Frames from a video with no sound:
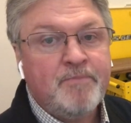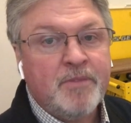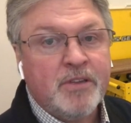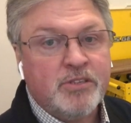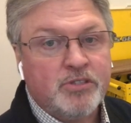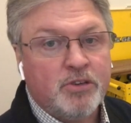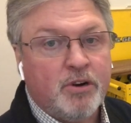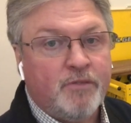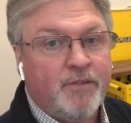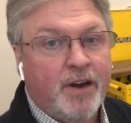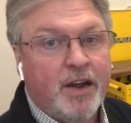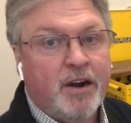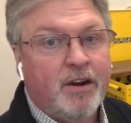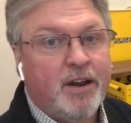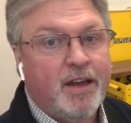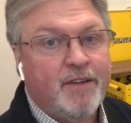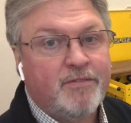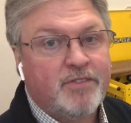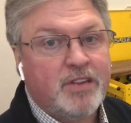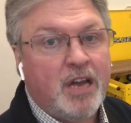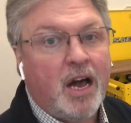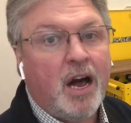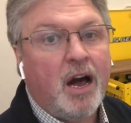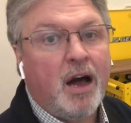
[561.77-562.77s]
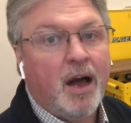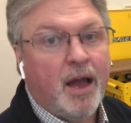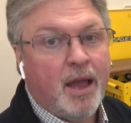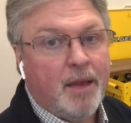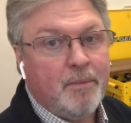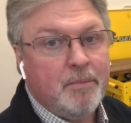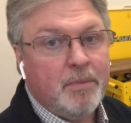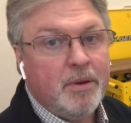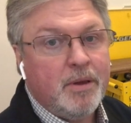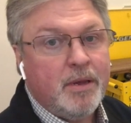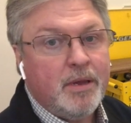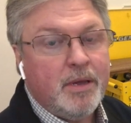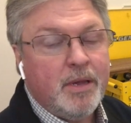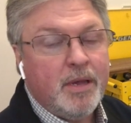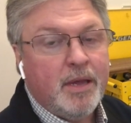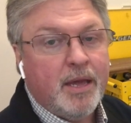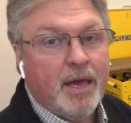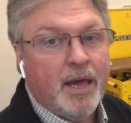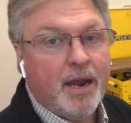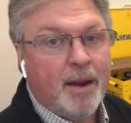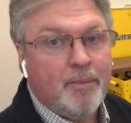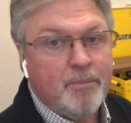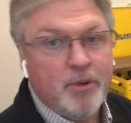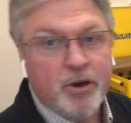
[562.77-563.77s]
So if I don't have time
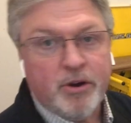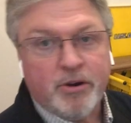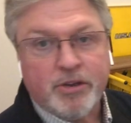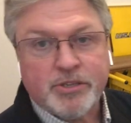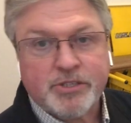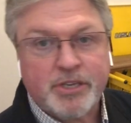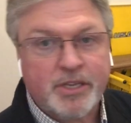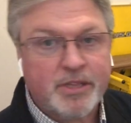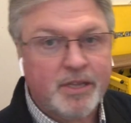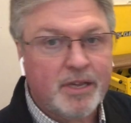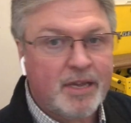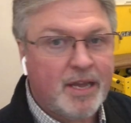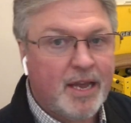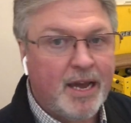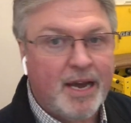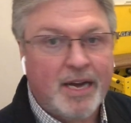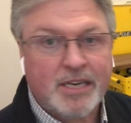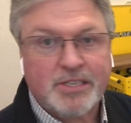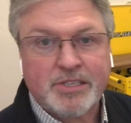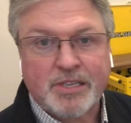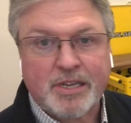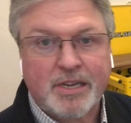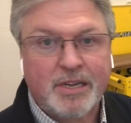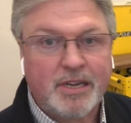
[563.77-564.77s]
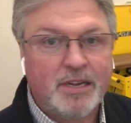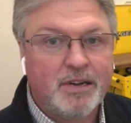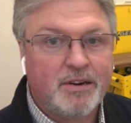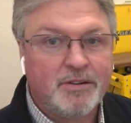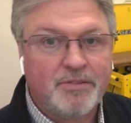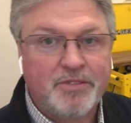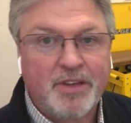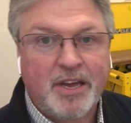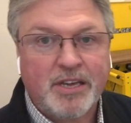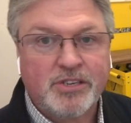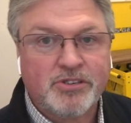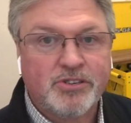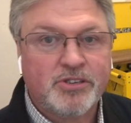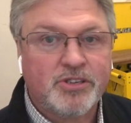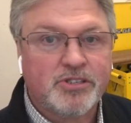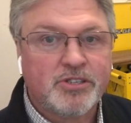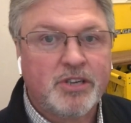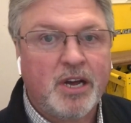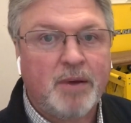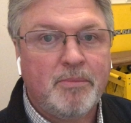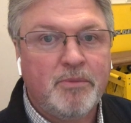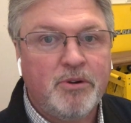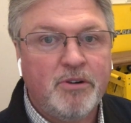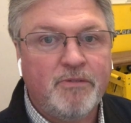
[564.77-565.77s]
and I'm noticing that, gosh, you know, things are just
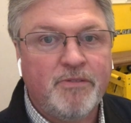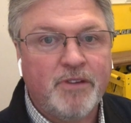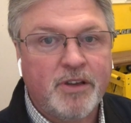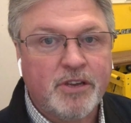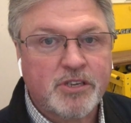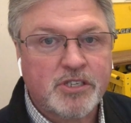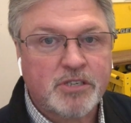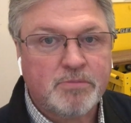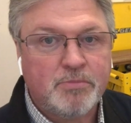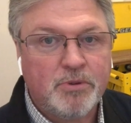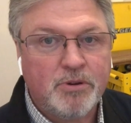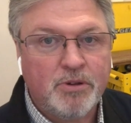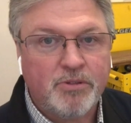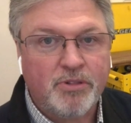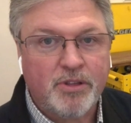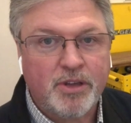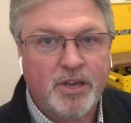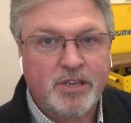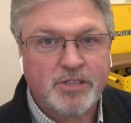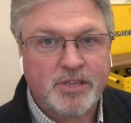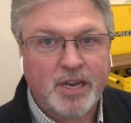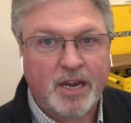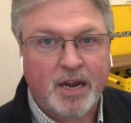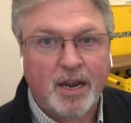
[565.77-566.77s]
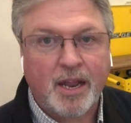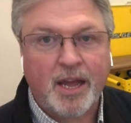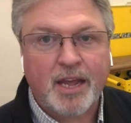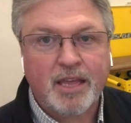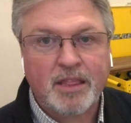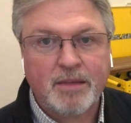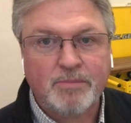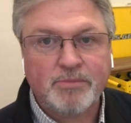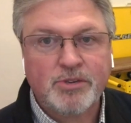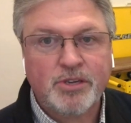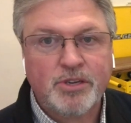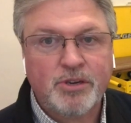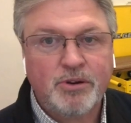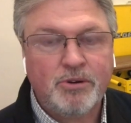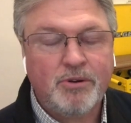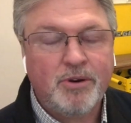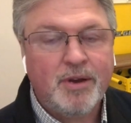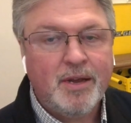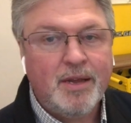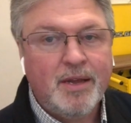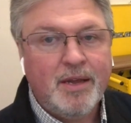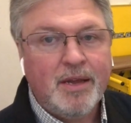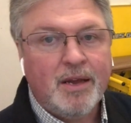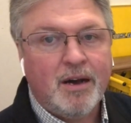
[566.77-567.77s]
not moving as smoothly as I'd like them to,
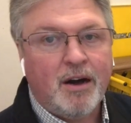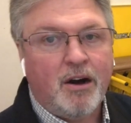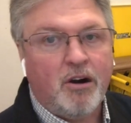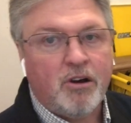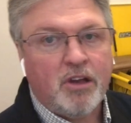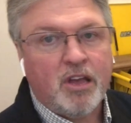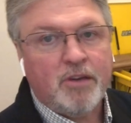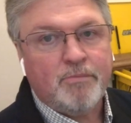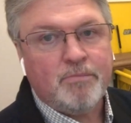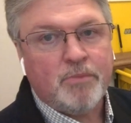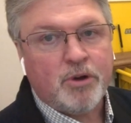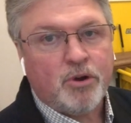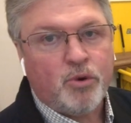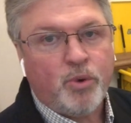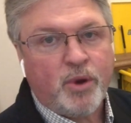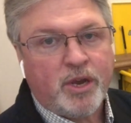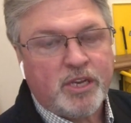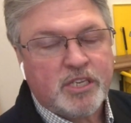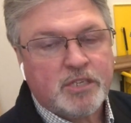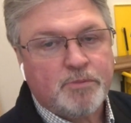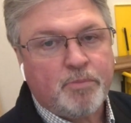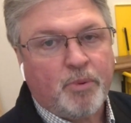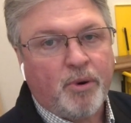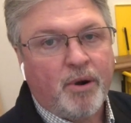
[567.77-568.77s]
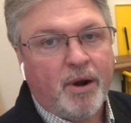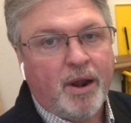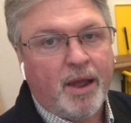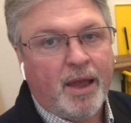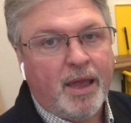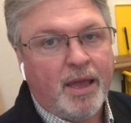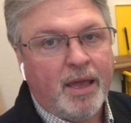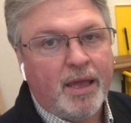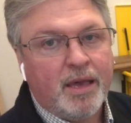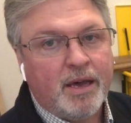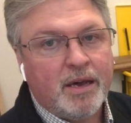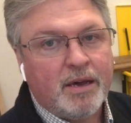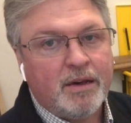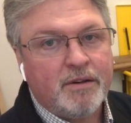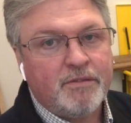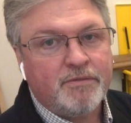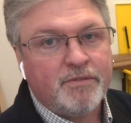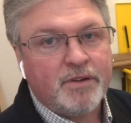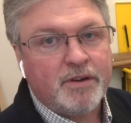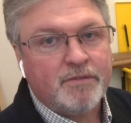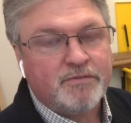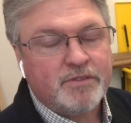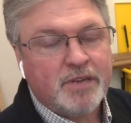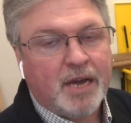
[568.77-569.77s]
I'll give them a quick spray of,
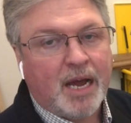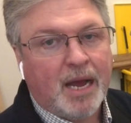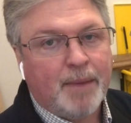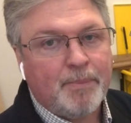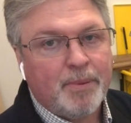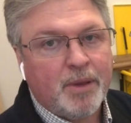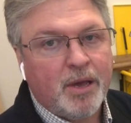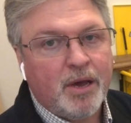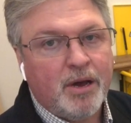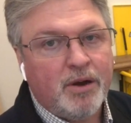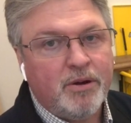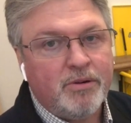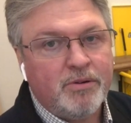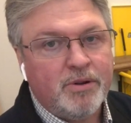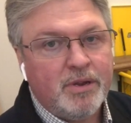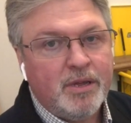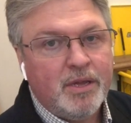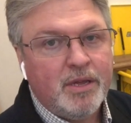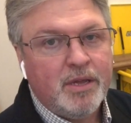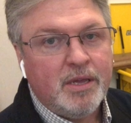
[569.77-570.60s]
of top coat,